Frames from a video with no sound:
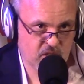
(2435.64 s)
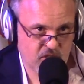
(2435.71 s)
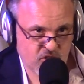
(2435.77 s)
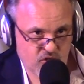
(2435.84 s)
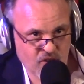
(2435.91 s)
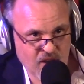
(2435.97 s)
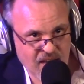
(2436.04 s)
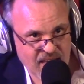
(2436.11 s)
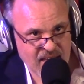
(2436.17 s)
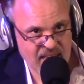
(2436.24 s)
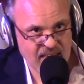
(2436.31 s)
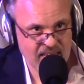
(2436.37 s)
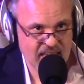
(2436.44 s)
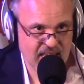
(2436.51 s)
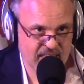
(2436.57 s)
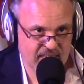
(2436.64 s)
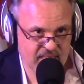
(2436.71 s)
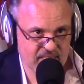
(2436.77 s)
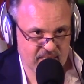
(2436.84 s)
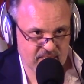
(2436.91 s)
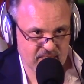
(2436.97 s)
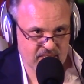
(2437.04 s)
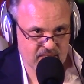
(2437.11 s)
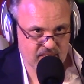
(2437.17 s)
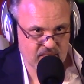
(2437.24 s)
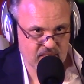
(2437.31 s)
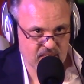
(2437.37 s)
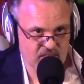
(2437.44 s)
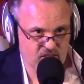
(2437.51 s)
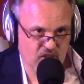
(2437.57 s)
Triangle.
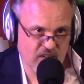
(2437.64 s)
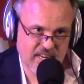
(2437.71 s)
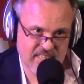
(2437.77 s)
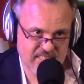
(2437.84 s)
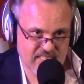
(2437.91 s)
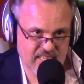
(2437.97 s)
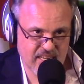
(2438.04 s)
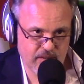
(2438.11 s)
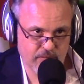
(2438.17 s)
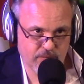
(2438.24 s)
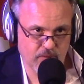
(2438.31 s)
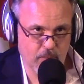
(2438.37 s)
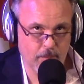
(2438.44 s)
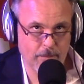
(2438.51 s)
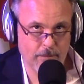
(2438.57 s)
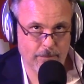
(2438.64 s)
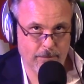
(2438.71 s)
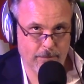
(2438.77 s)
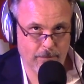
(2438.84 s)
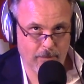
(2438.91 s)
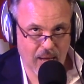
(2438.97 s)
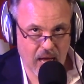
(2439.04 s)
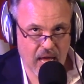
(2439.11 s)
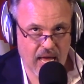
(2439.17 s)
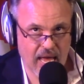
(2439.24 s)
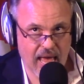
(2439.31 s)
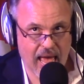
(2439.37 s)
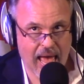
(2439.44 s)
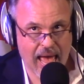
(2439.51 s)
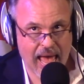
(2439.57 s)
Try and see from
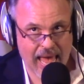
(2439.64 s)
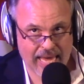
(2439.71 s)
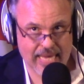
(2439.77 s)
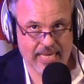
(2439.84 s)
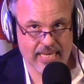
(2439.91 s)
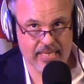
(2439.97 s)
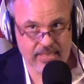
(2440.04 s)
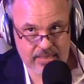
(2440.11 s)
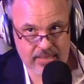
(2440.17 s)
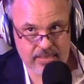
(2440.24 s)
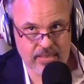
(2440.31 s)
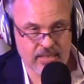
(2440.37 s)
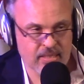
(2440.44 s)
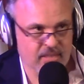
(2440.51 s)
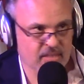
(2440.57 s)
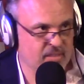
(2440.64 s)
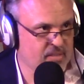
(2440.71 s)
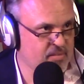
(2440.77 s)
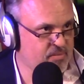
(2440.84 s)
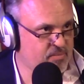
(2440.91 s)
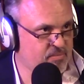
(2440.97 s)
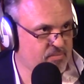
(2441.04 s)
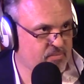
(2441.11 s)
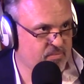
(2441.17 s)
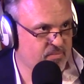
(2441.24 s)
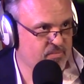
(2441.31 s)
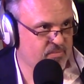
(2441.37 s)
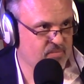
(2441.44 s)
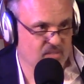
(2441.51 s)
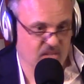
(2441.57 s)
my angle.
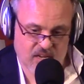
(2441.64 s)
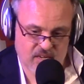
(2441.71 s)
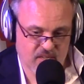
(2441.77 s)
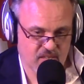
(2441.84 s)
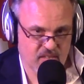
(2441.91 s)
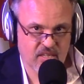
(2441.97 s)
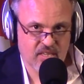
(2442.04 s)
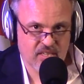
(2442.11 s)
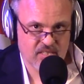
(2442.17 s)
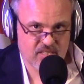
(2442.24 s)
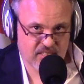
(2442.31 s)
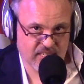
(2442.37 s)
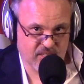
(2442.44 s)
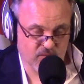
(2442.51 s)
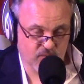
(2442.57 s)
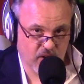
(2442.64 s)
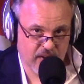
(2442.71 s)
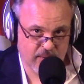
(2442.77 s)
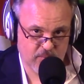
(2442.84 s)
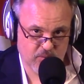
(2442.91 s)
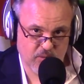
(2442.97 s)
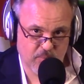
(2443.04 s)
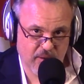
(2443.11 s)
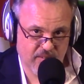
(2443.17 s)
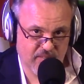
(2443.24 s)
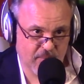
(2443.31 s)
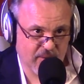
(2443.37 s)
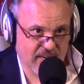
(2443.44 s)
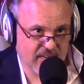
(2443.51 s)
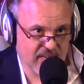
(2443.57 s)
What? Second rhymes for
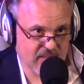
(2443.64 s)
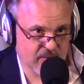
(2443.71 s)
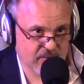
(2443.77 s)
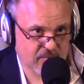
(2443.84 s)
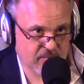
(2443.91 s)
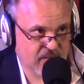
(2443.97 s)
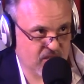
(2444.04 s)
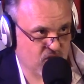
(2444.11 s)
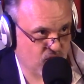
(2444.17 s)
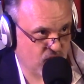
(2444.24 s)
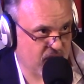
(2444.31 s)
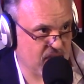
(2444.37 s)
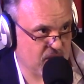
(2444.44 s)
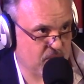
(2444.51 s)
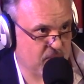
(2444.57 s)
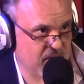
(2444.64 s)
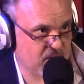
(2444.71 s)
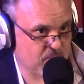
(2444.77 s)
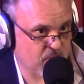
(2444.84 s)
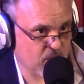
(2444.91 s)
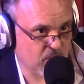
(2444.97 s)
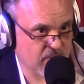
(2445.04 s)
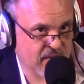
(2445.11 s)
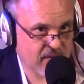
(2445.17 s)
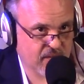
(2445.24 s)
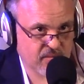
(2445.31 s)
Barry Manilow. He's oh. tried his best, poor man.